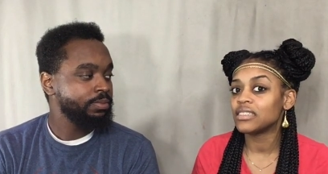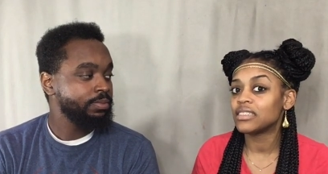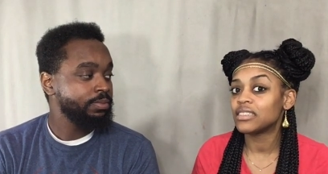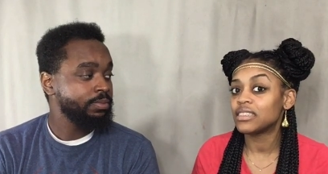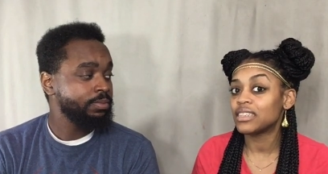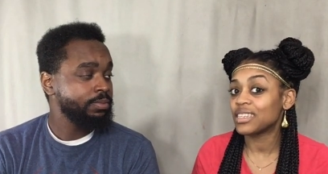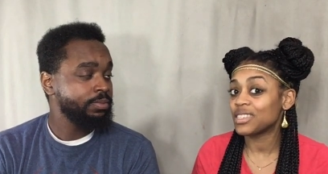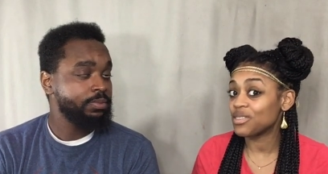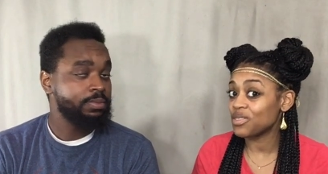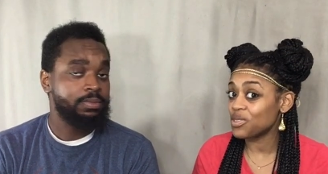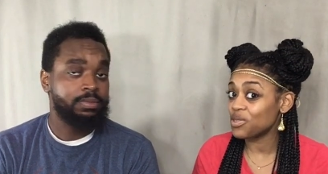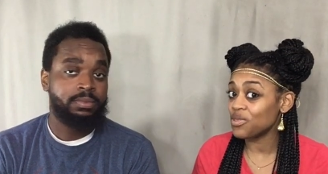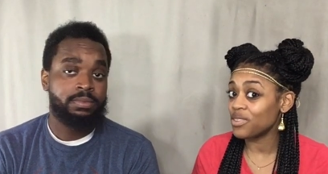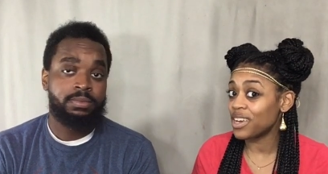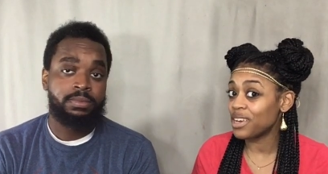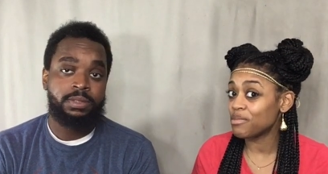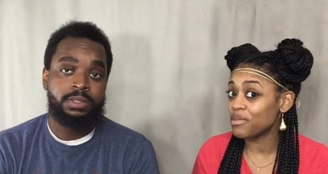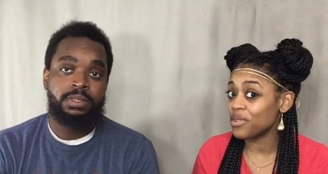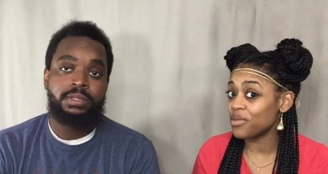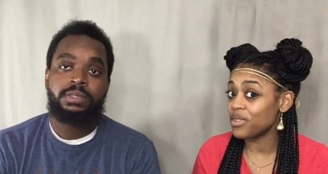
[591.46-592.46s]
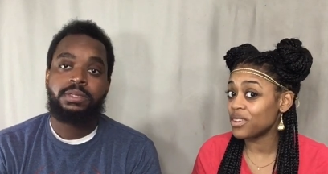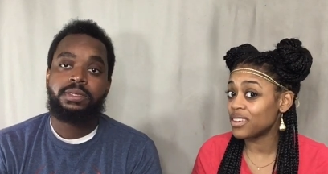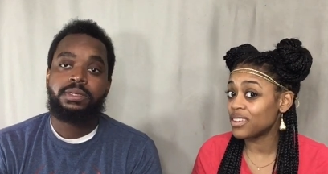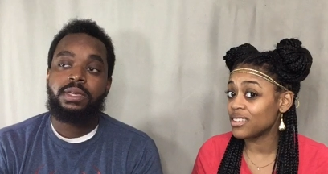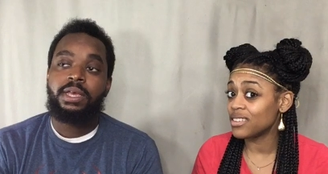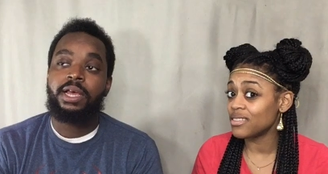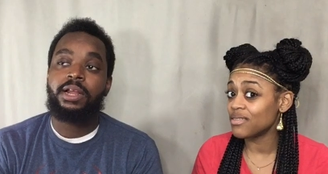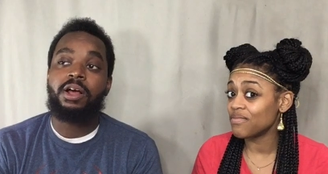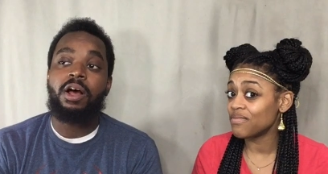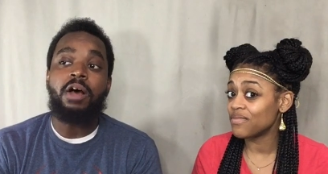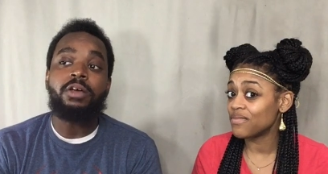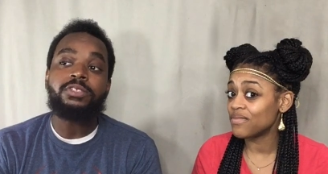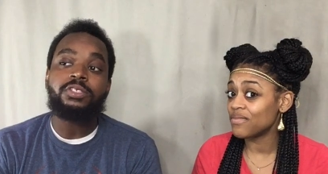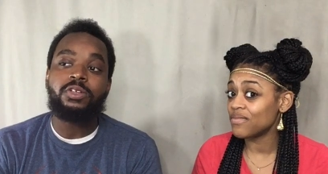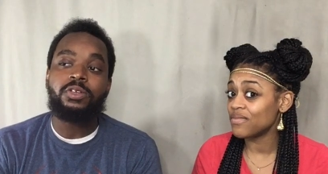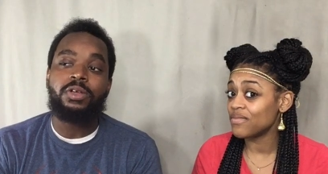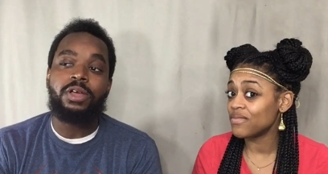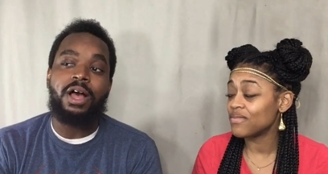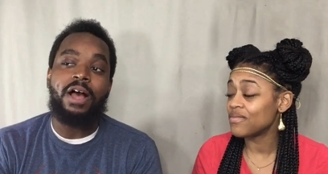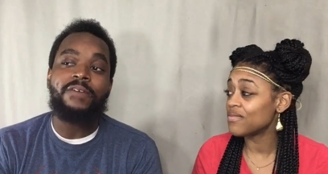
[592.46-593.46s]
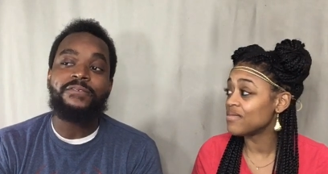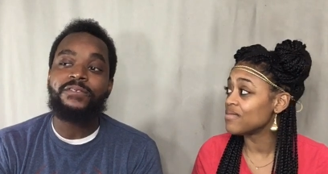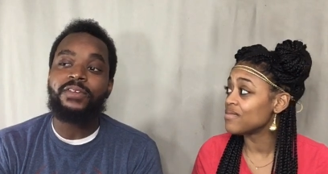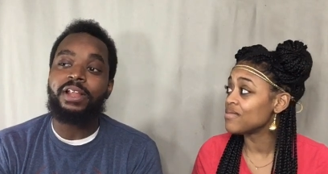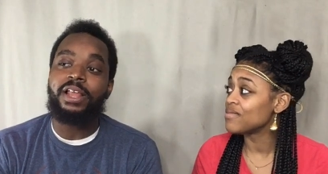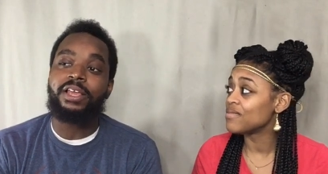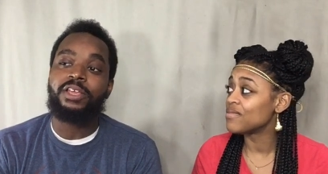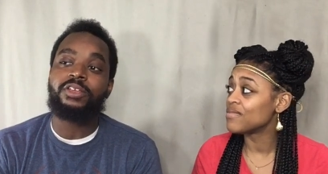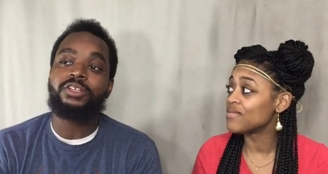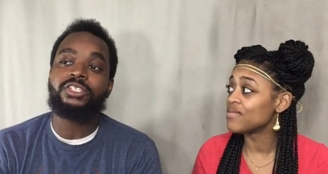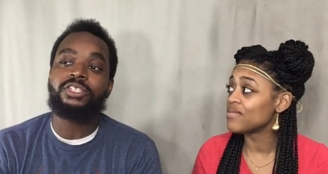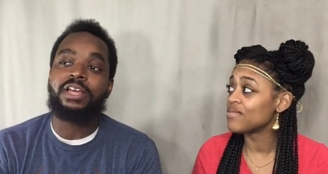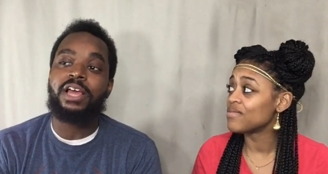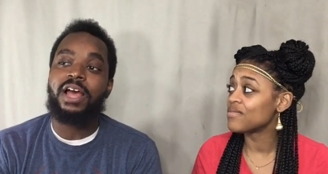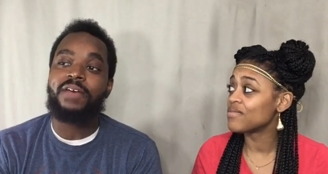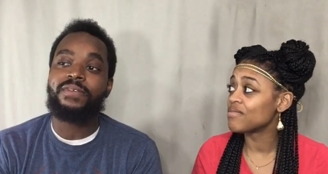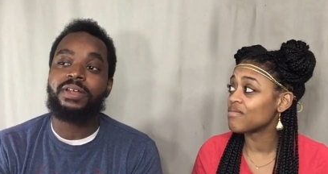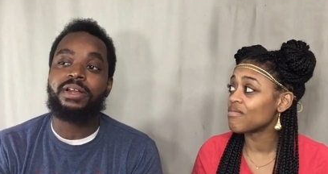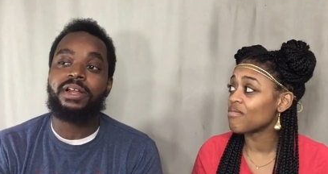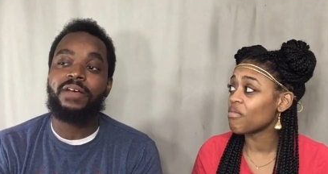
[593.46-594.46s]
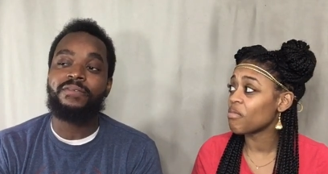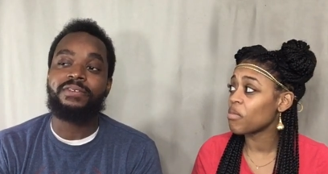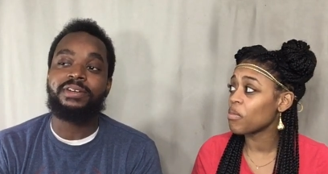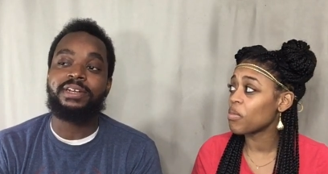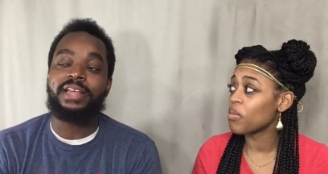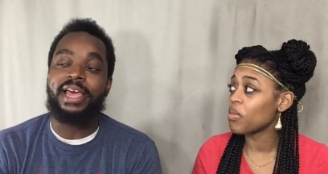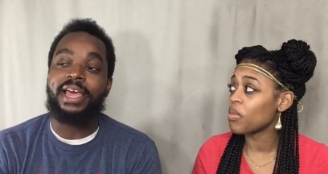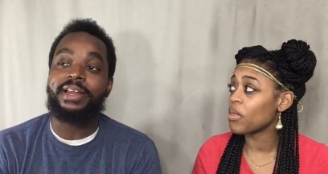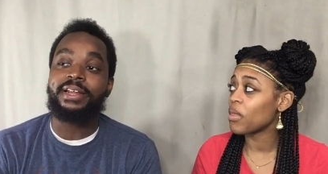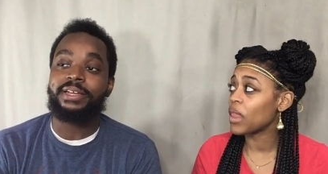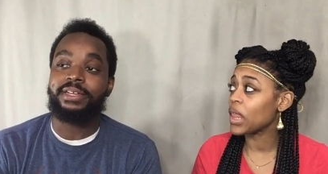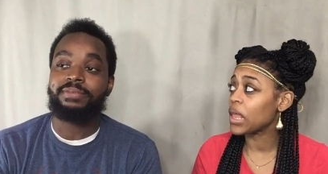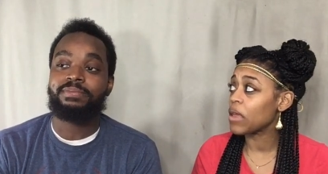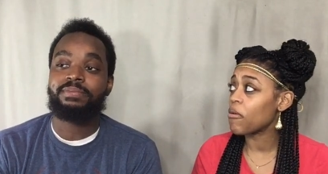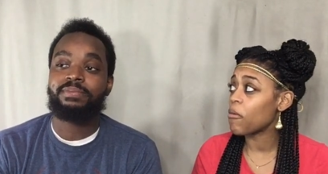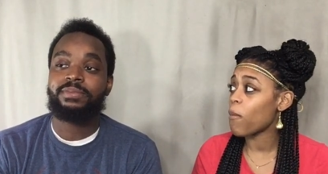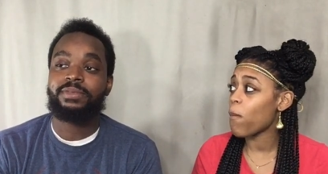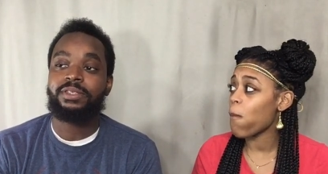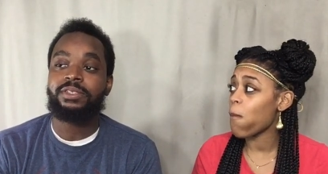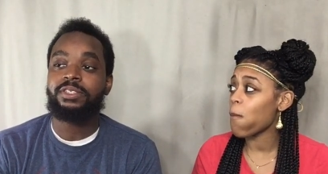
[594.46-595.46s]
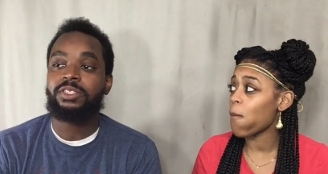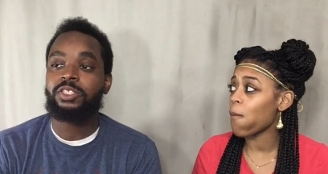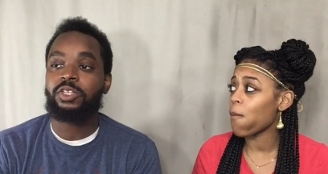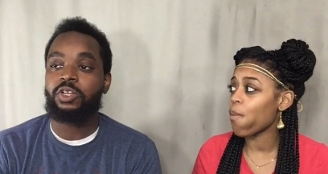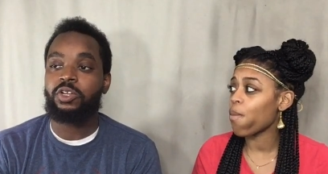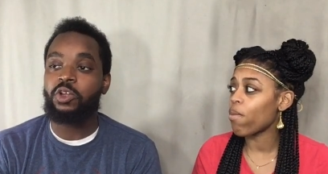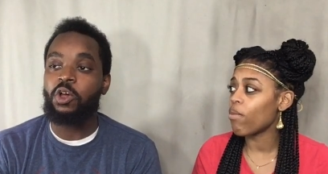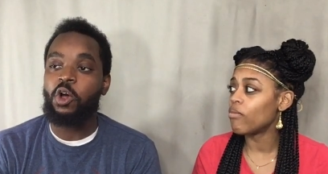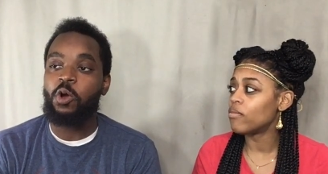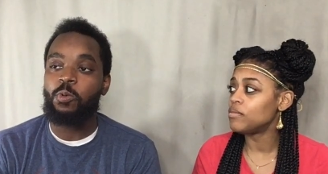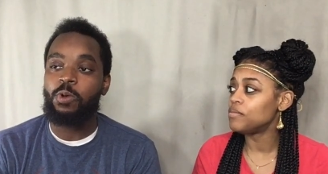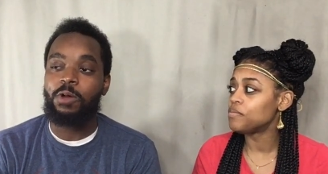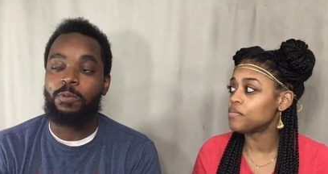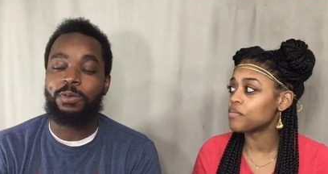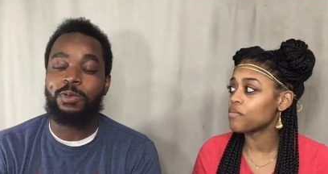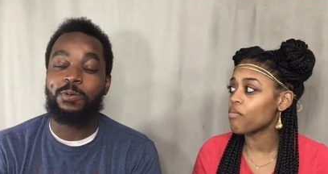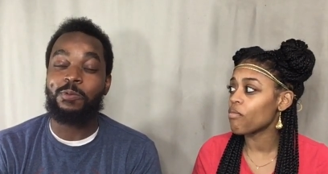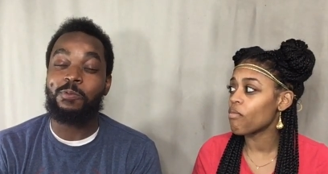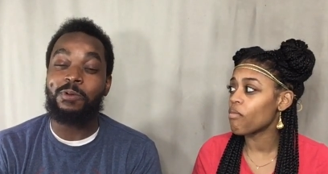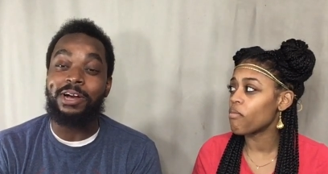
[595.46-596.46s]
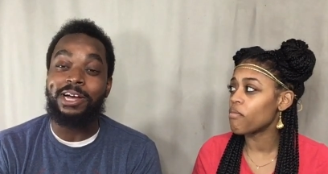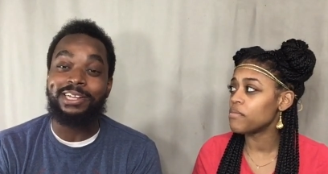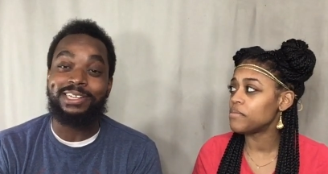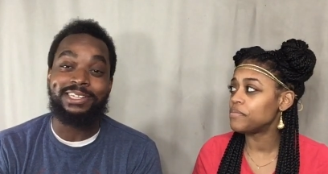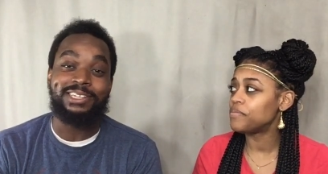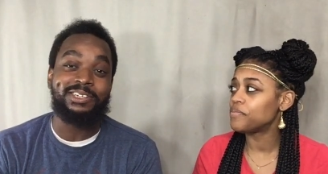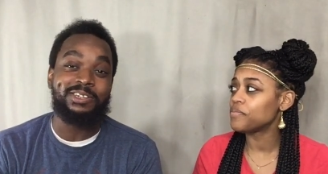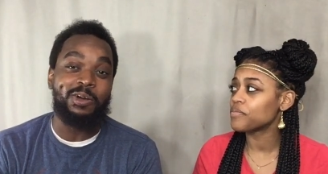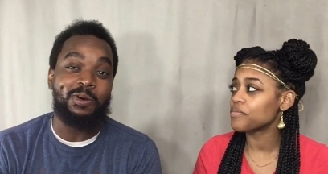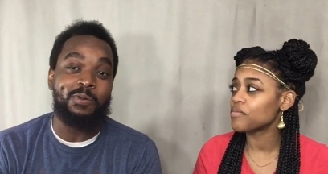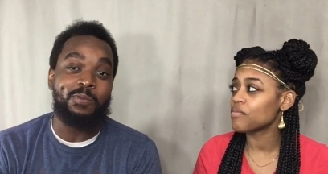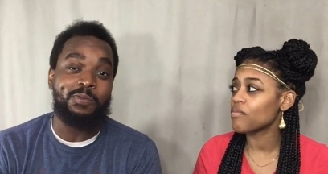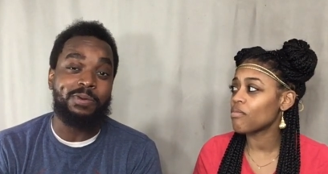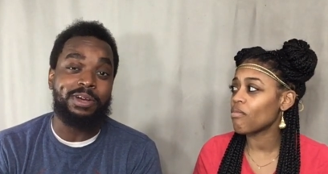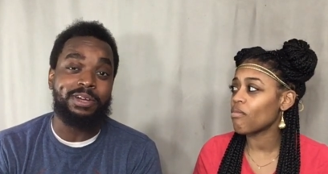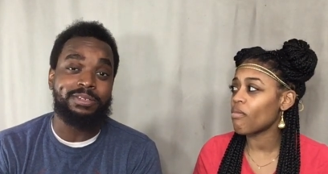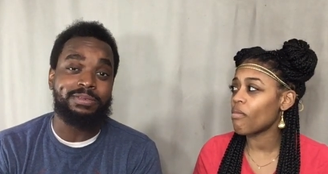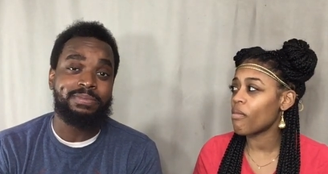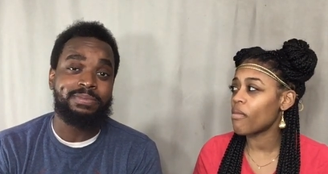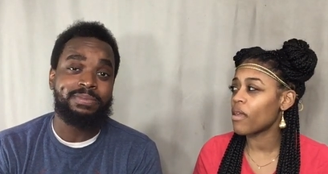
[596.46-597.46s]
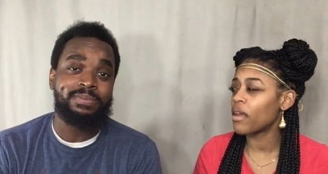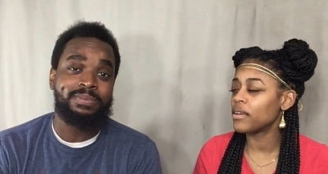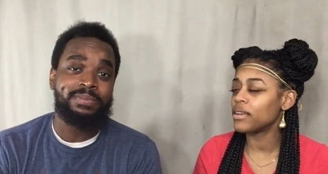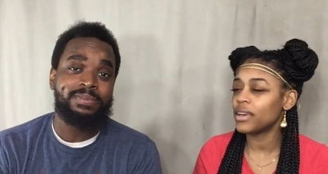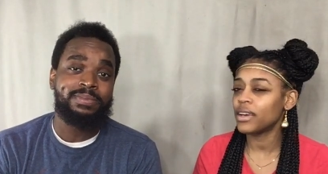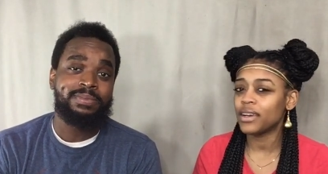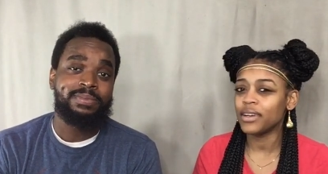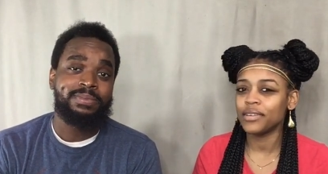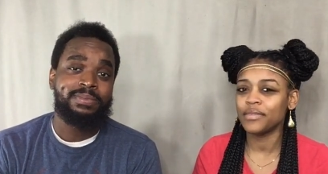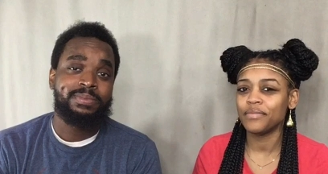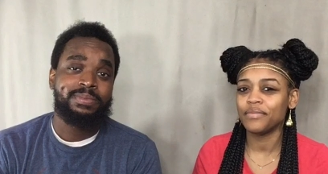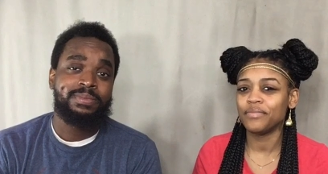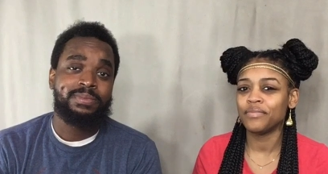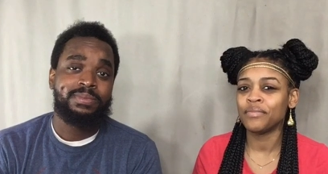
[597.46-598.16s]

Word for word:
Speaker 1: that's what you came up with.
Speaker 2: And also, you, I feel like you should have enough data to know what we want and don't want.
Speaker 1: Yeah,